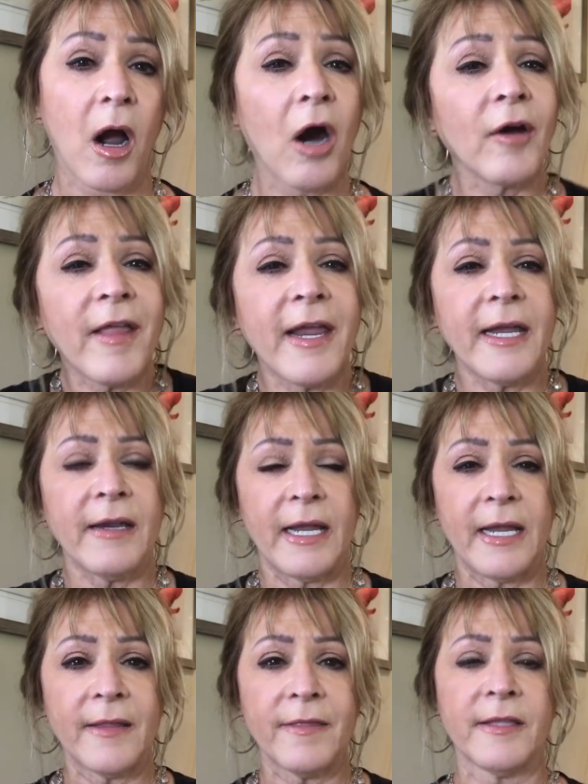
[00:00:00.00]
Are they
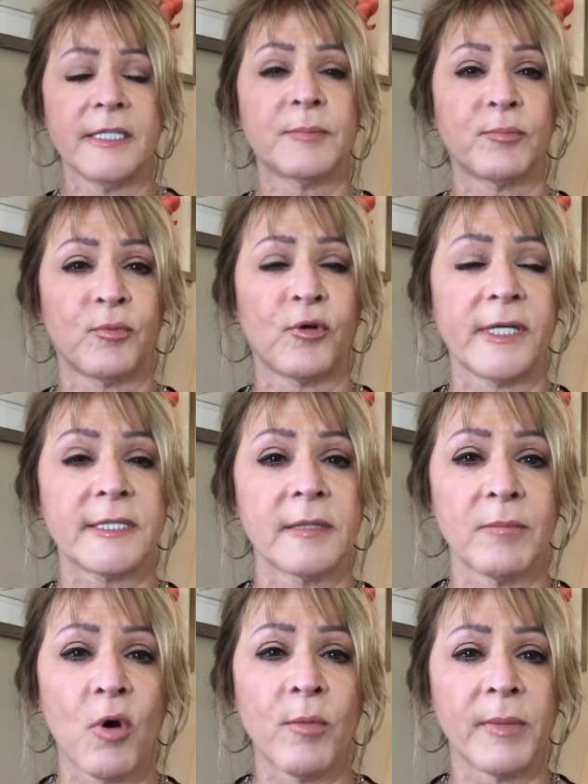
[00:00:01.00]
in this
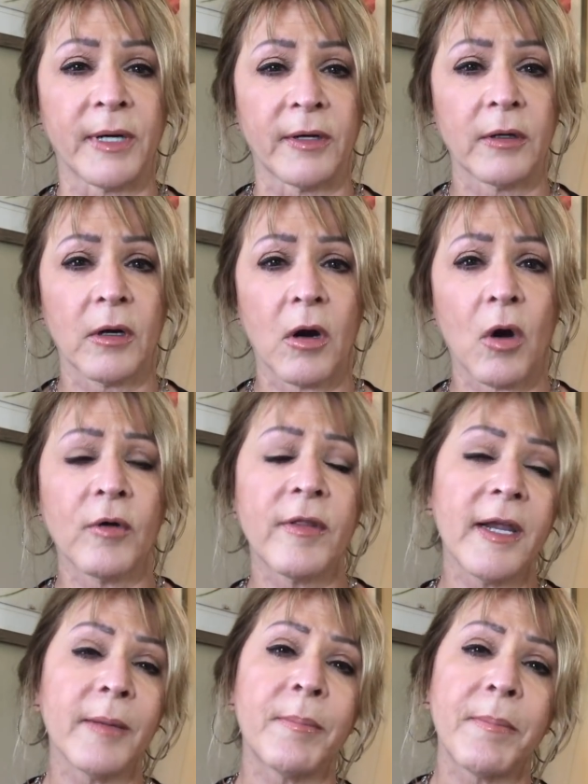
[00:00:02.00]
present moment? Are
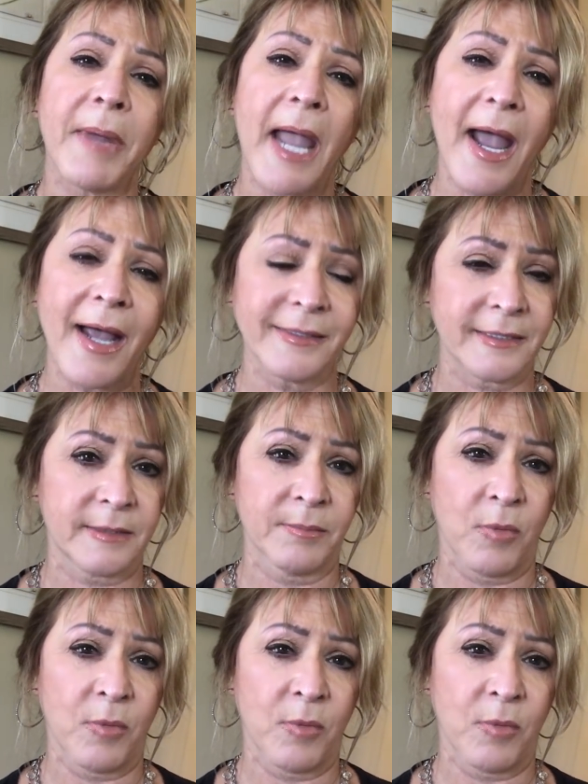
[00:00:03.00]
they a past